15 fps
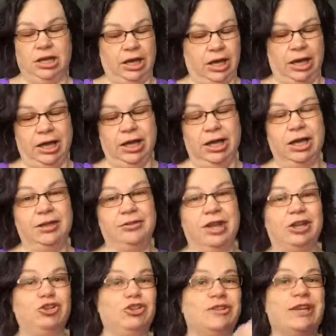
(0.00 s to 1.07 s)
and
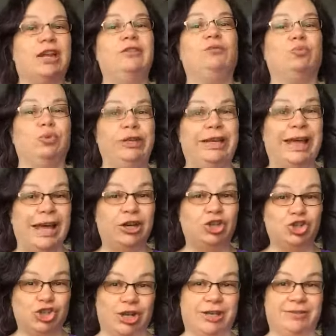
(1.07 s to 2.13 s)
that just kind of
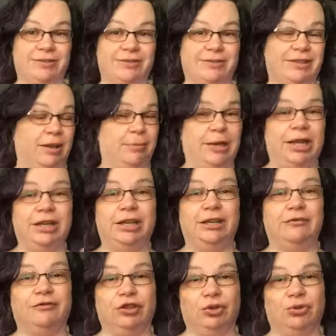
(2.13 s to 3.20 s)
re-energizes them, any
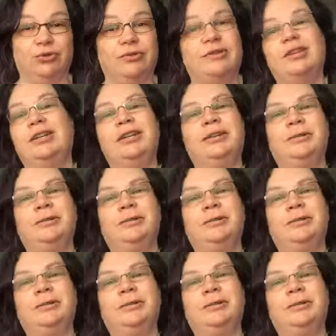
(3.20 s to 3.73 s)
of those.